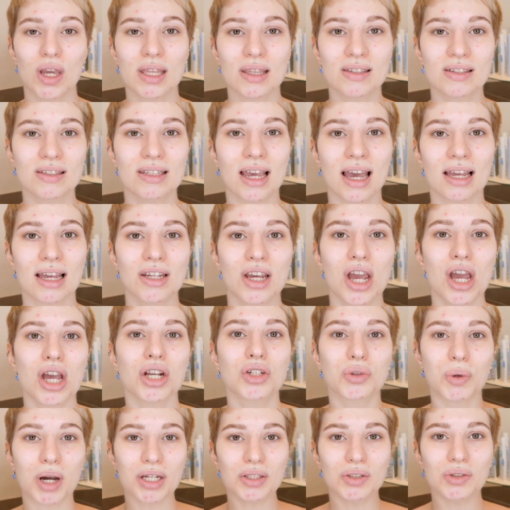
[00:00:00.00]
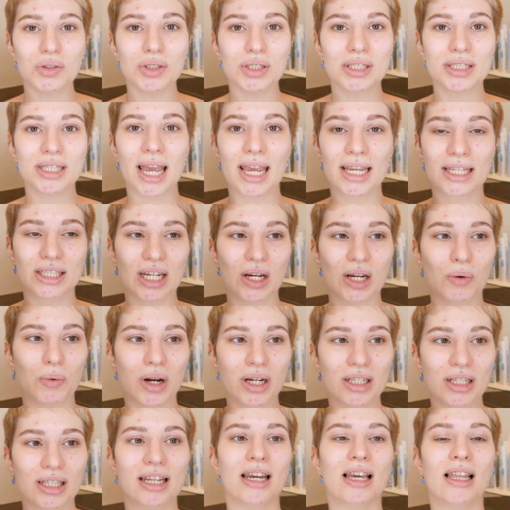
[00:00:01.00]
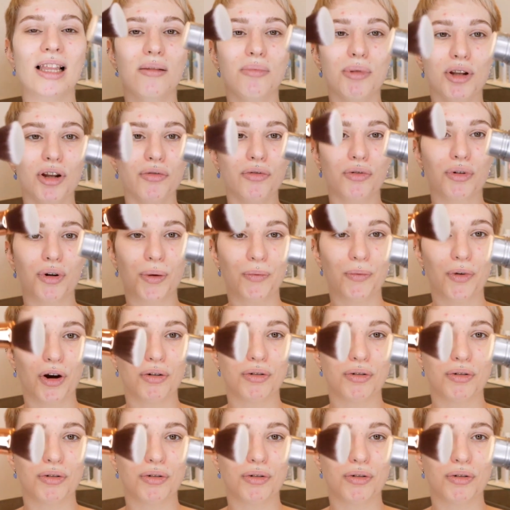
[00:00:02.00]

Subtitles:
instead, try to take directly a little bit of cream